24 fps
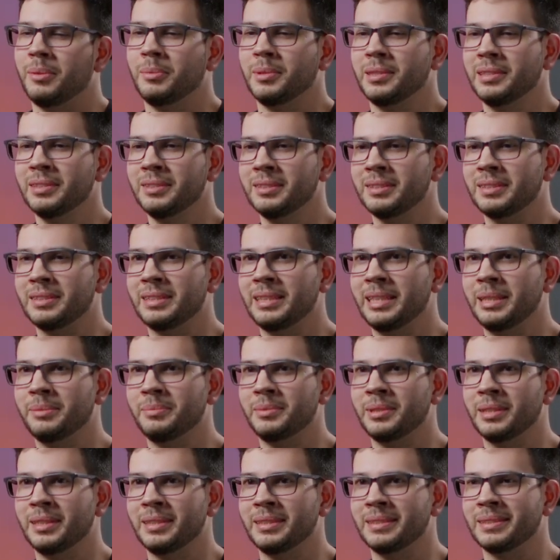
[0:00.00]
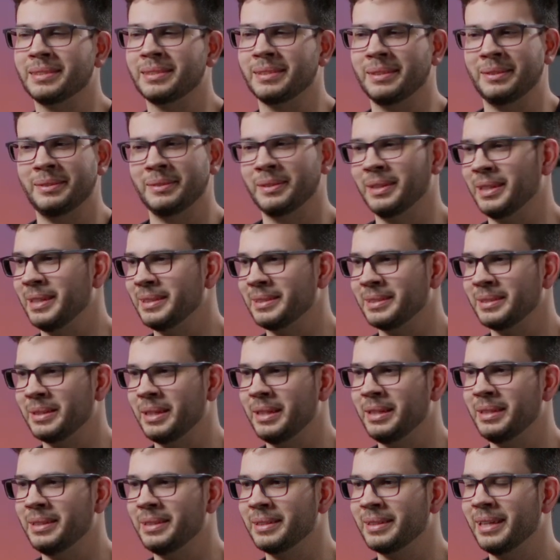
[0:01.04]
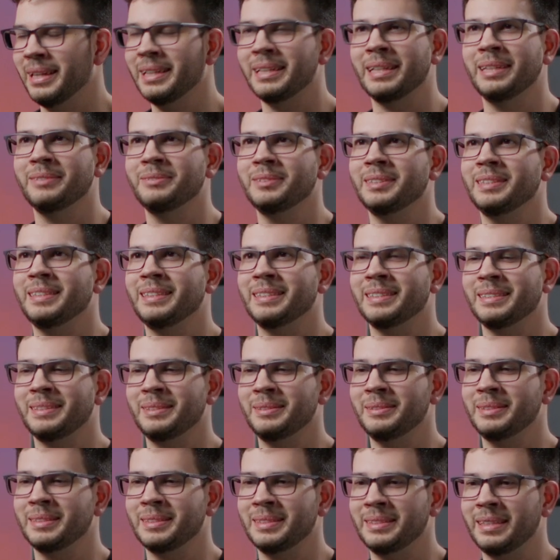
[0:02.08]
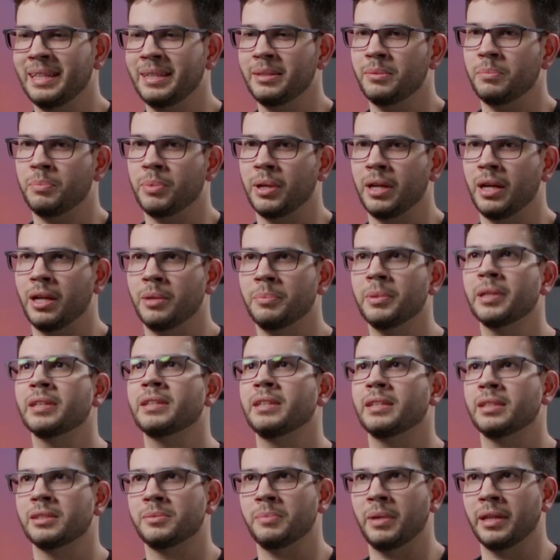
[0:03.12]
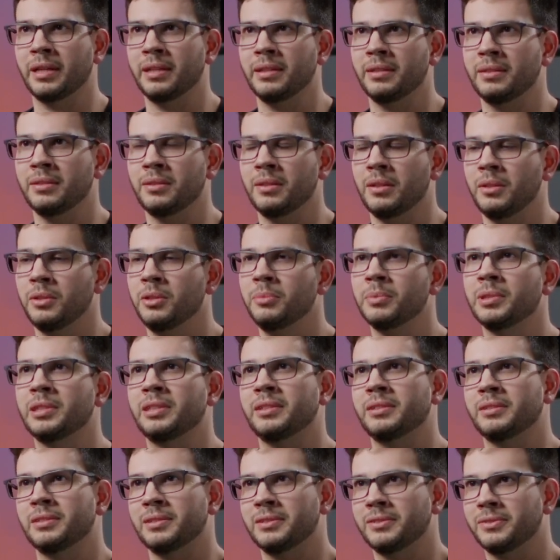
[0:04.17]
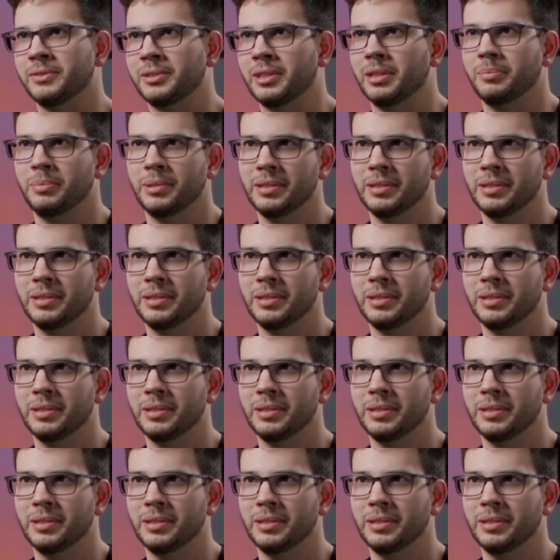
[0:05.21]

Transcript: The materials team does, kind of everything to an extent, but our big thing is making new materials for our